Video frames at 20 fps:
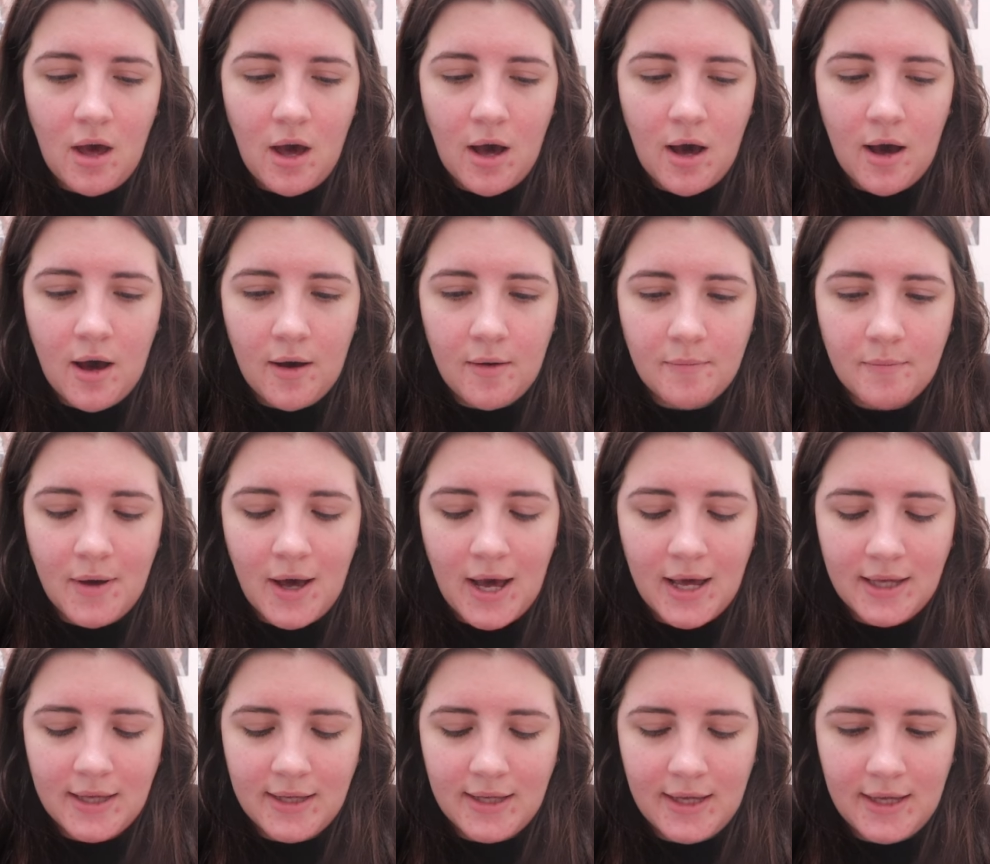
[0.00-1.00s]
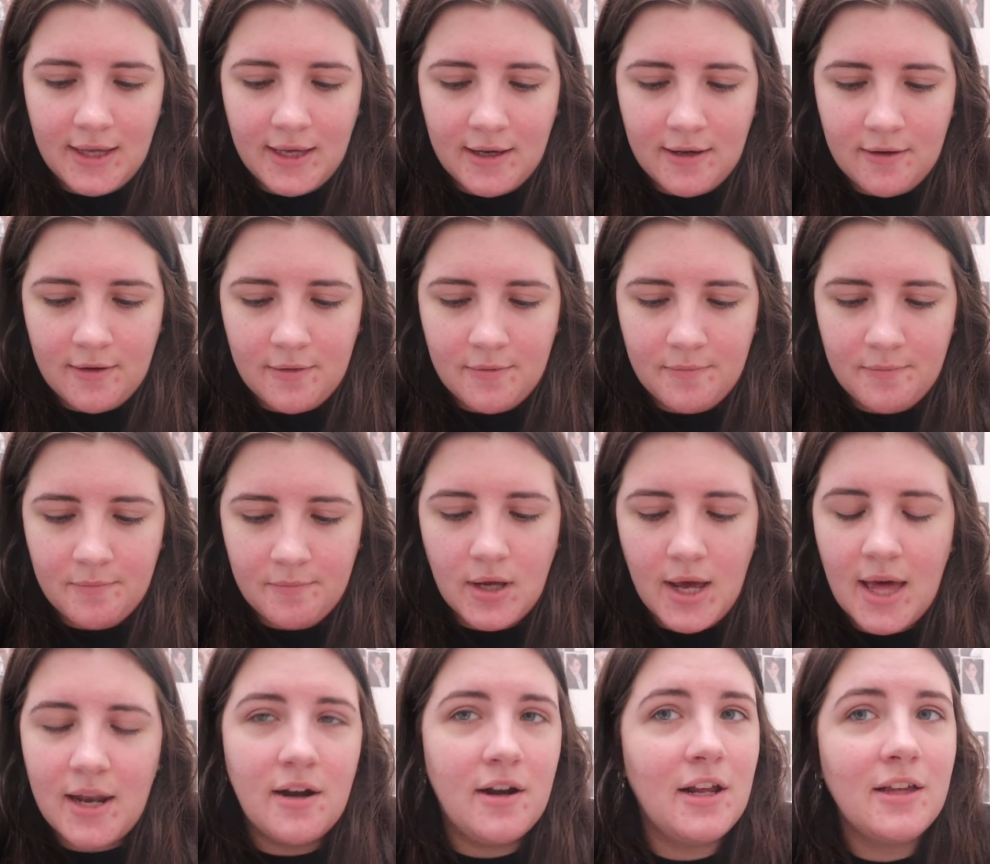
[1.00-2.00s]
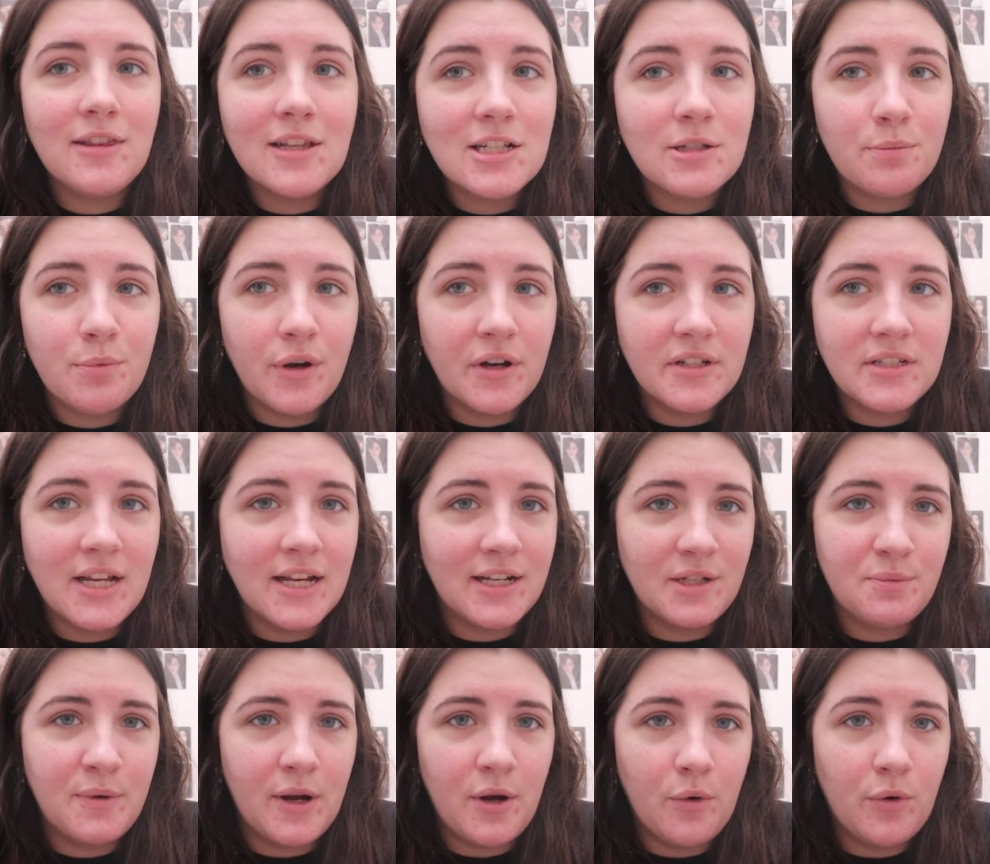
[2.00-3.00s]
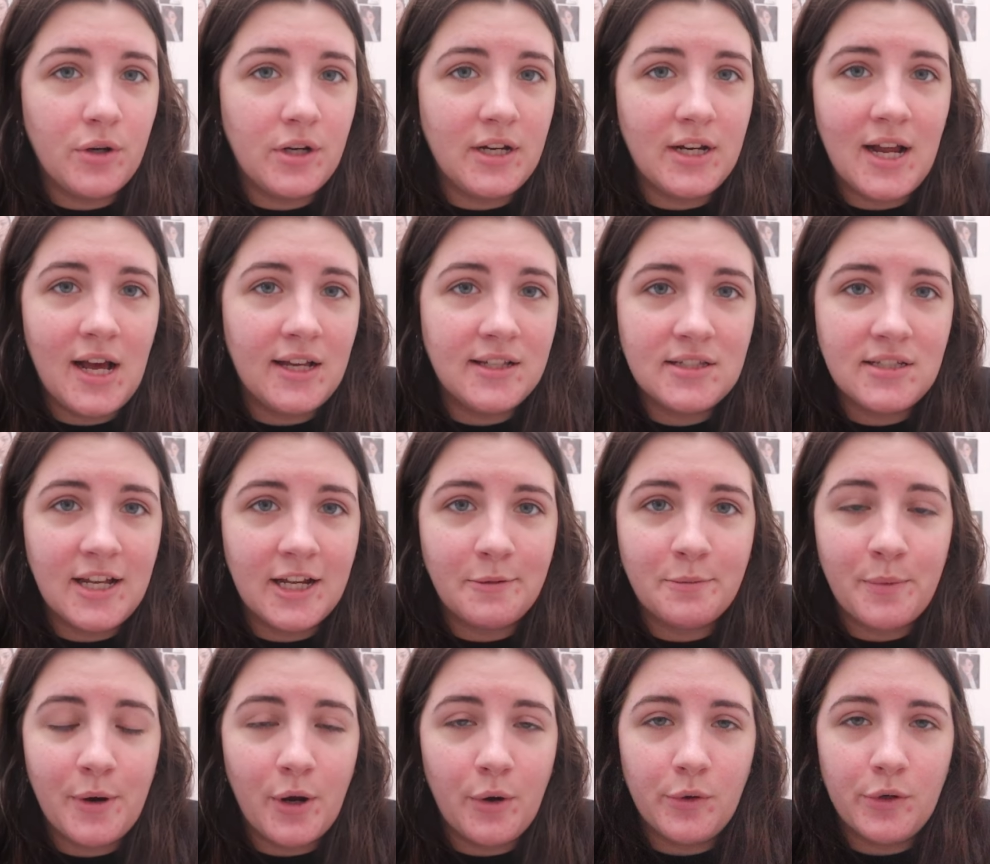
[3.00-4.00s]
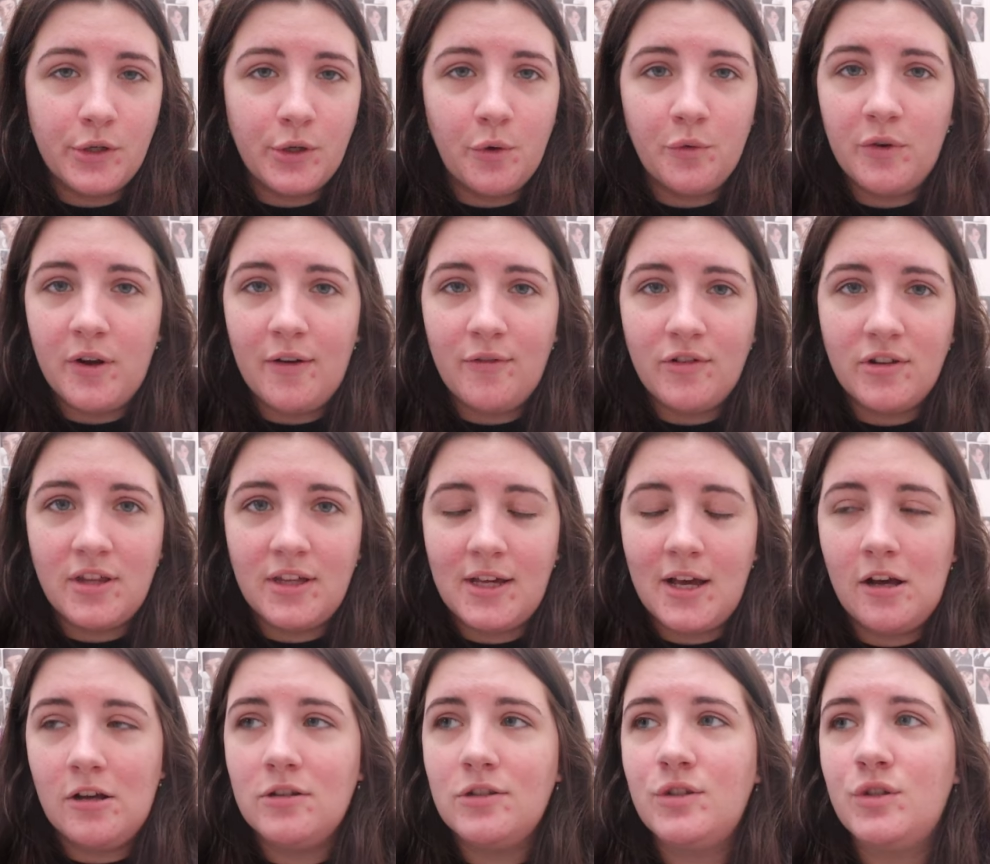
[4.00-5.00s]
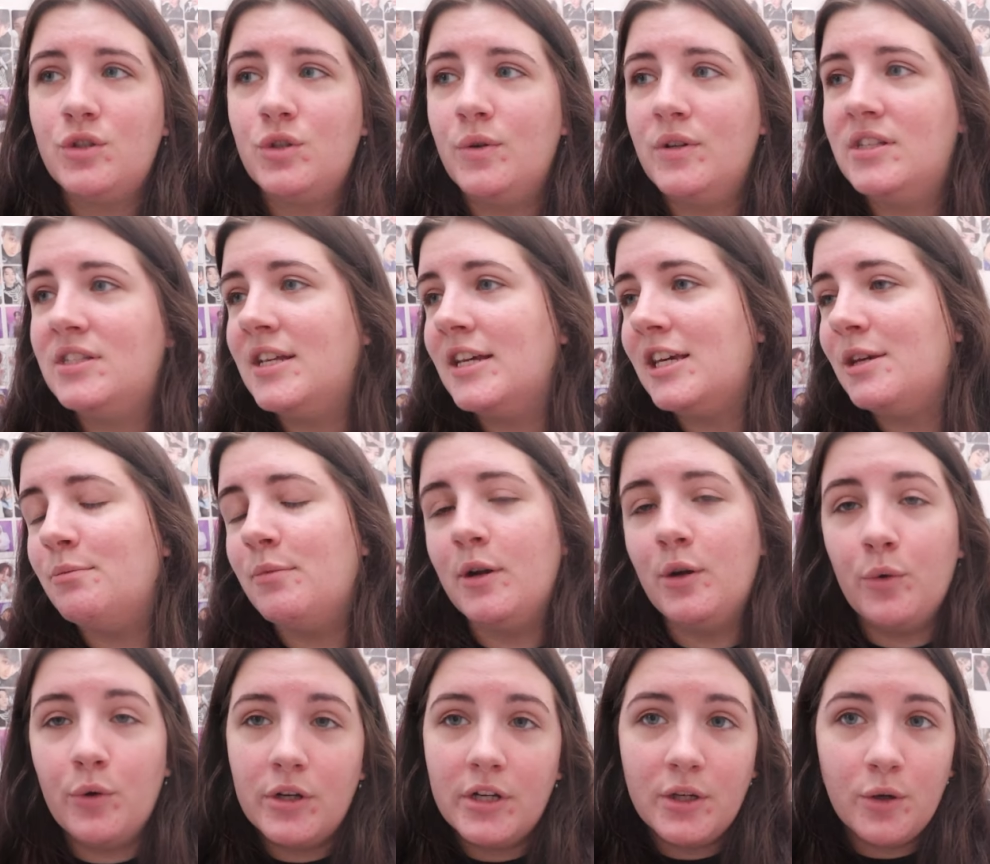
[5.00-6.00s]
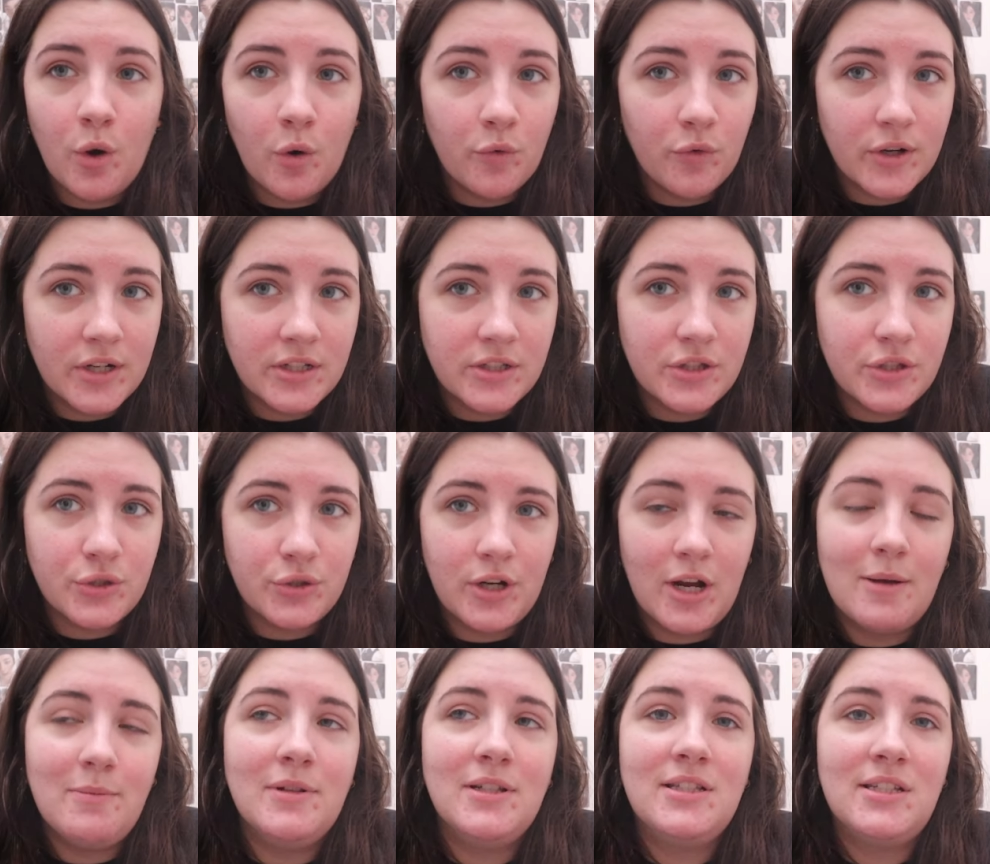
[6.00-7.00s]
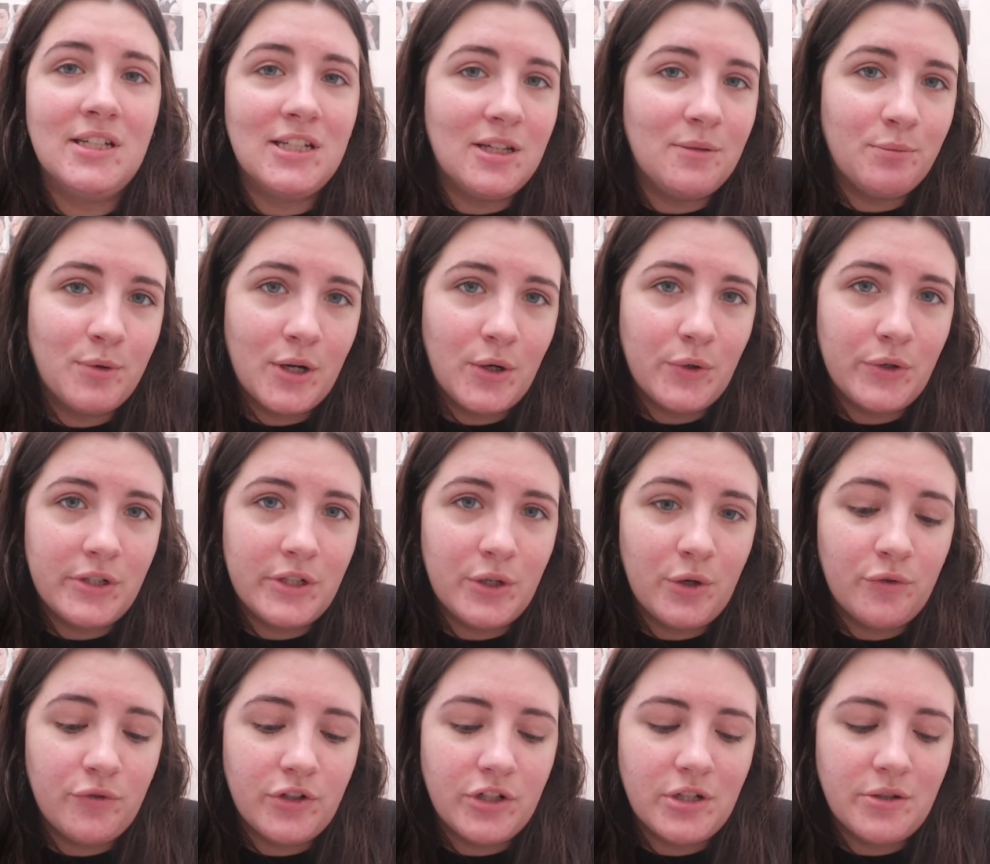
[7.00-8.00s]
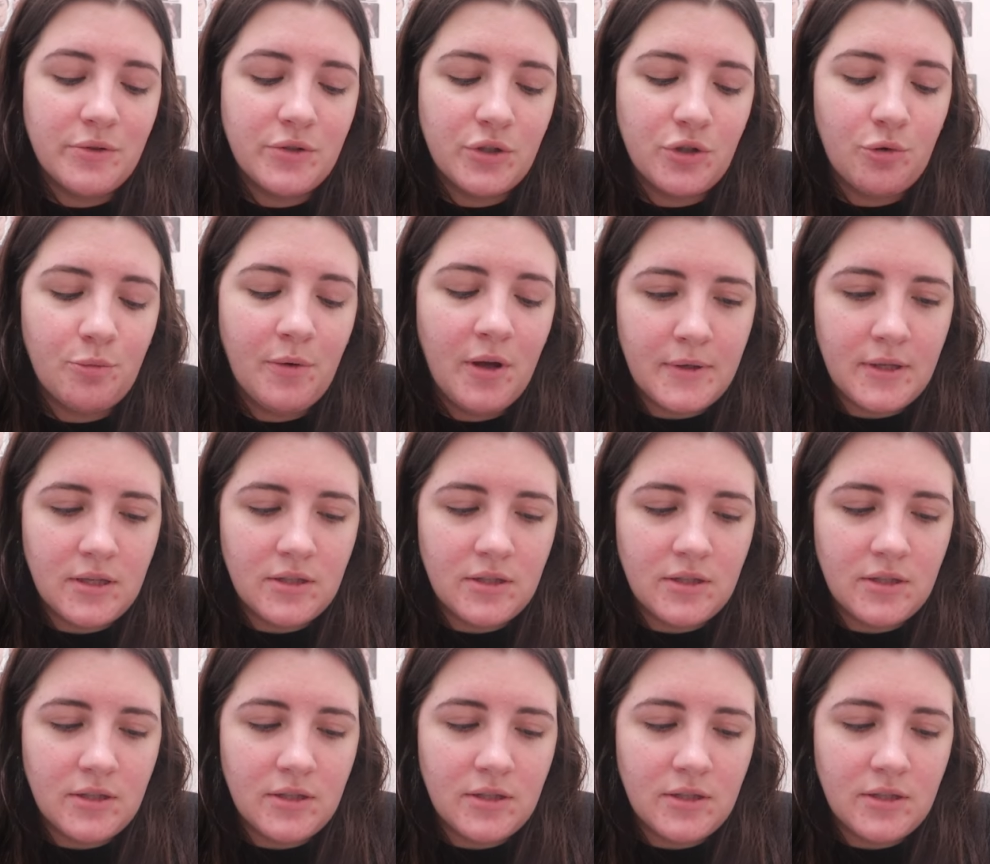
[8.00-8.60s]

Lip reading: I am editing this book takes priority. It has to take priority over everything else. So it's taking priority over Instagram. It's taking priority over YouTube.